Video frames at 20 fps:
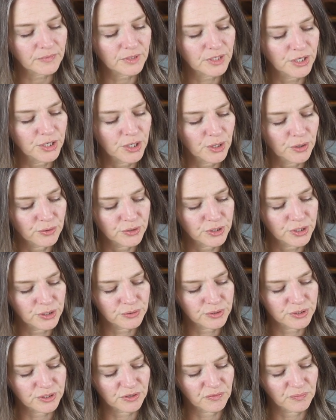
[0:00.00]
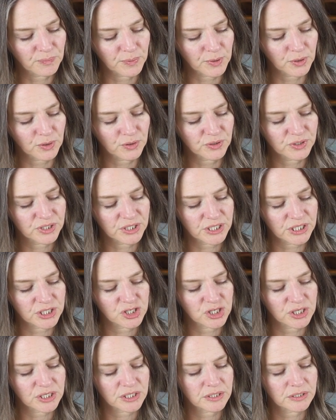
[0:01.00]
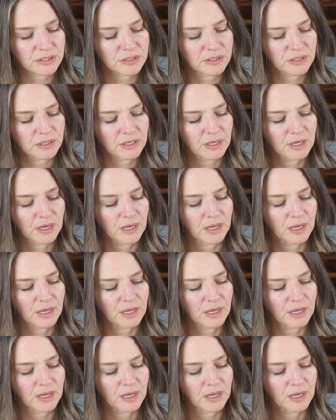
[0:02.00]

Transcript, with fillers: you know, use of purl stitches